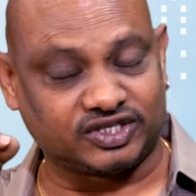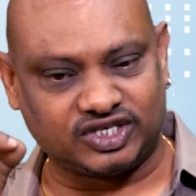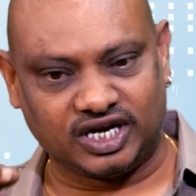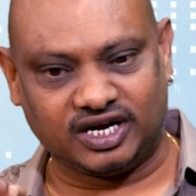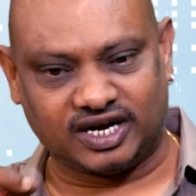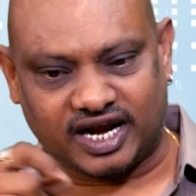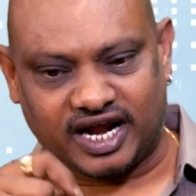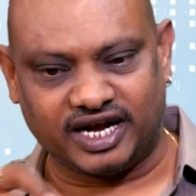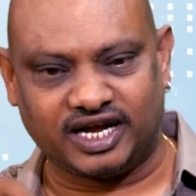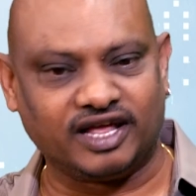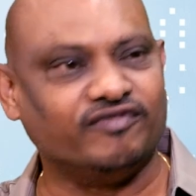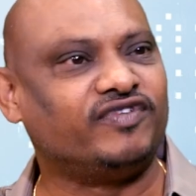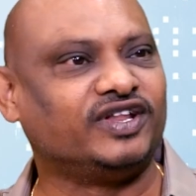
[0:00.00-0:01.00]
still
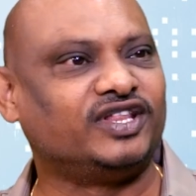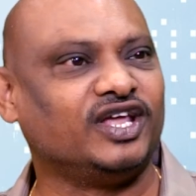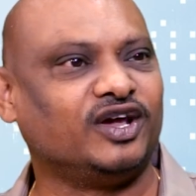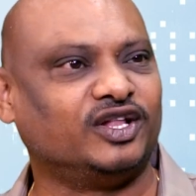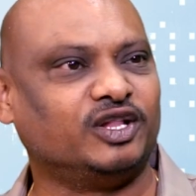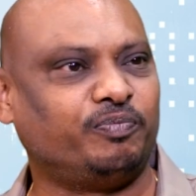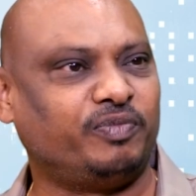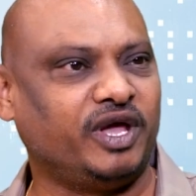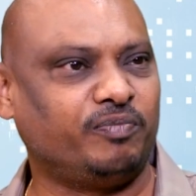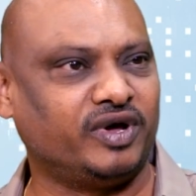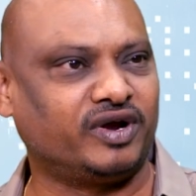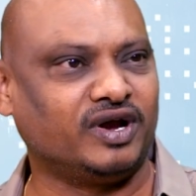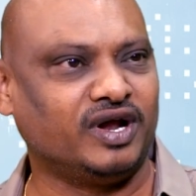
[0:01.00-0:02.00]
writing everything on the
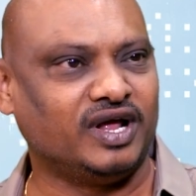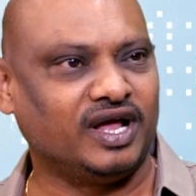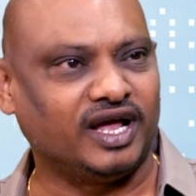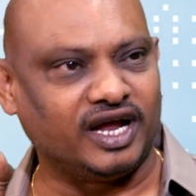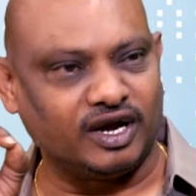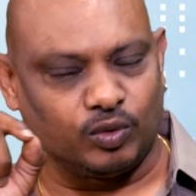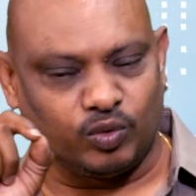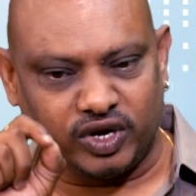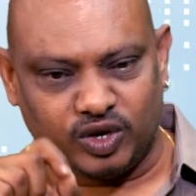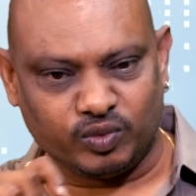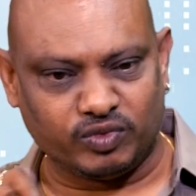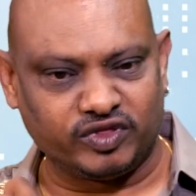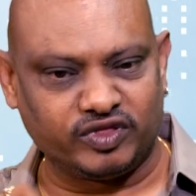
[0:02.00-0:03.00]
paper, and
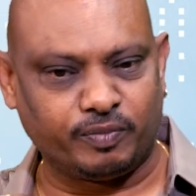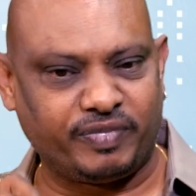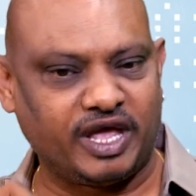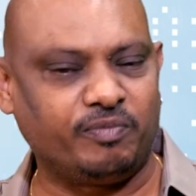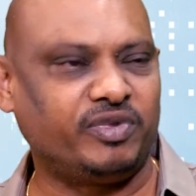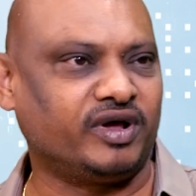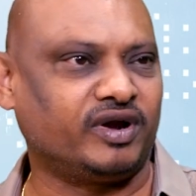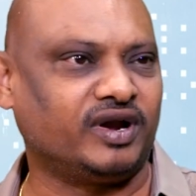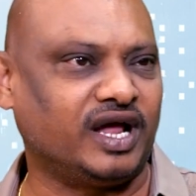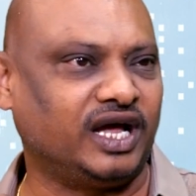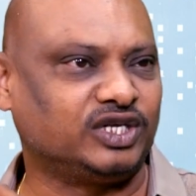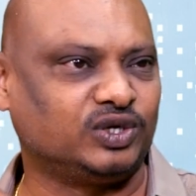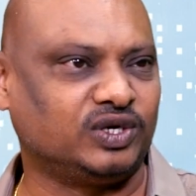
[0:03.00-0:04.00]
when the paper
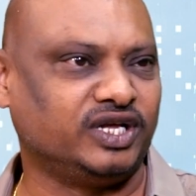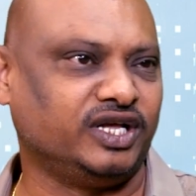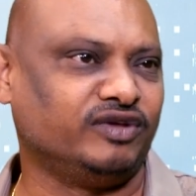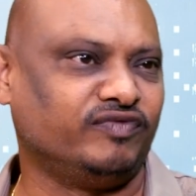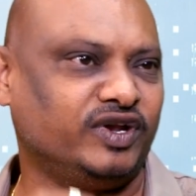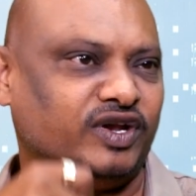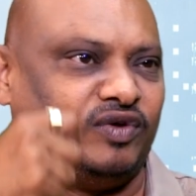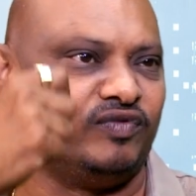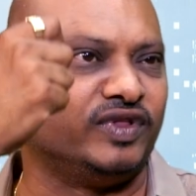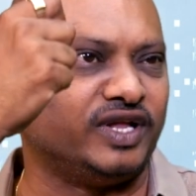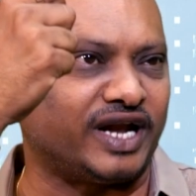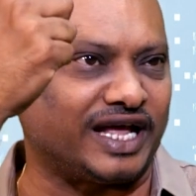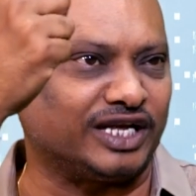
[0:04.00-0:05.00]
actually,
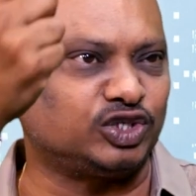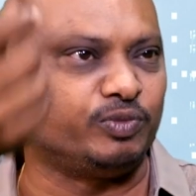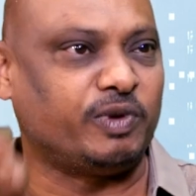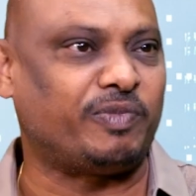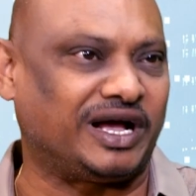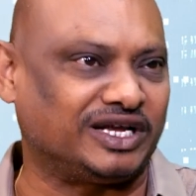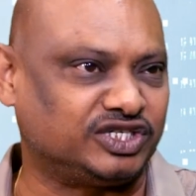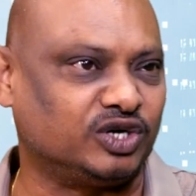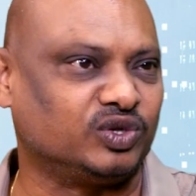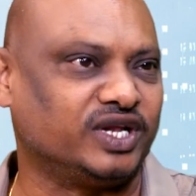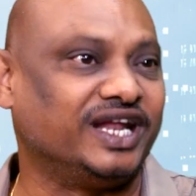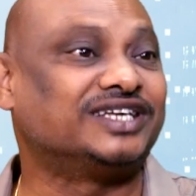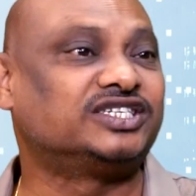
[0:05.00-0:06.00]
there has to be passed on
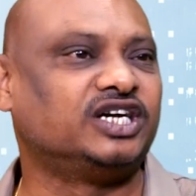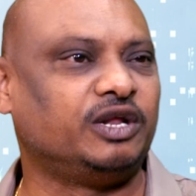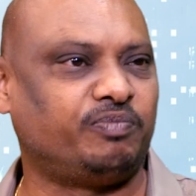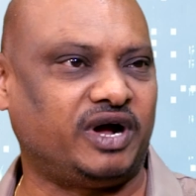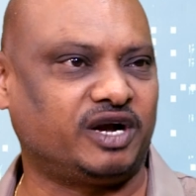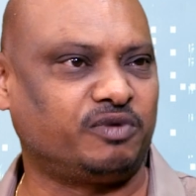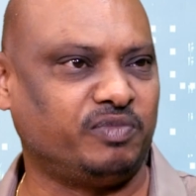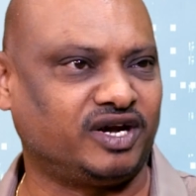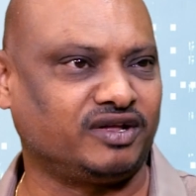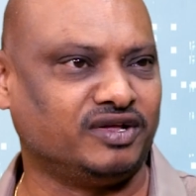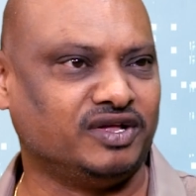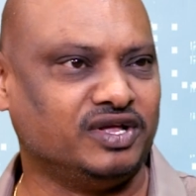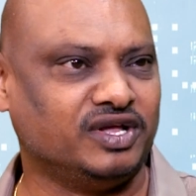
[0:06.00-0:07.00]
to the next department,
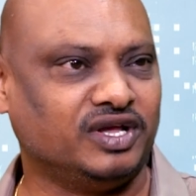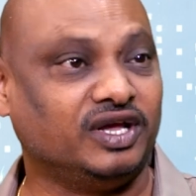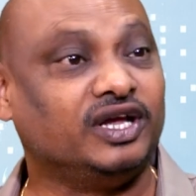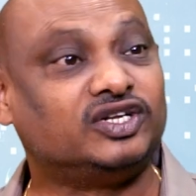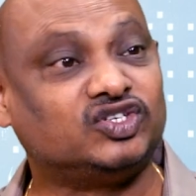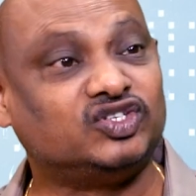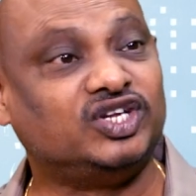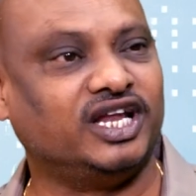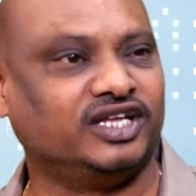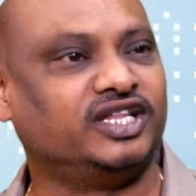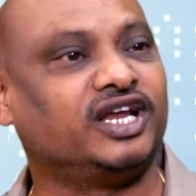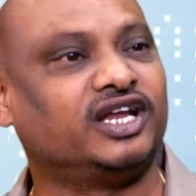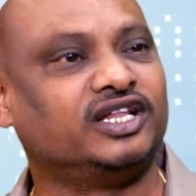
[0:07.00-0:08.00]
it's delay.
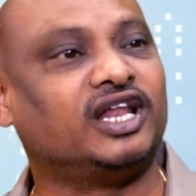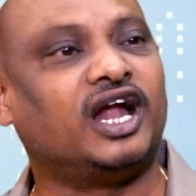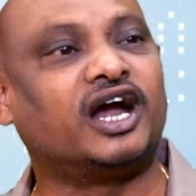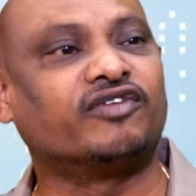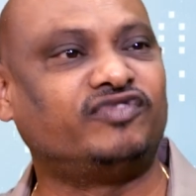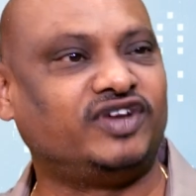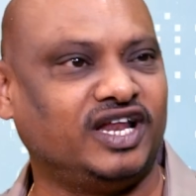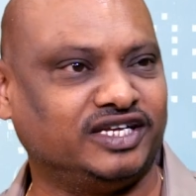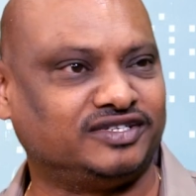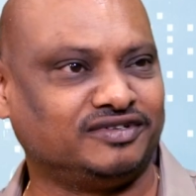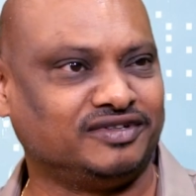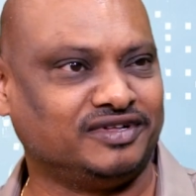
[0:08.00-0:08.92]
There are a lot of delays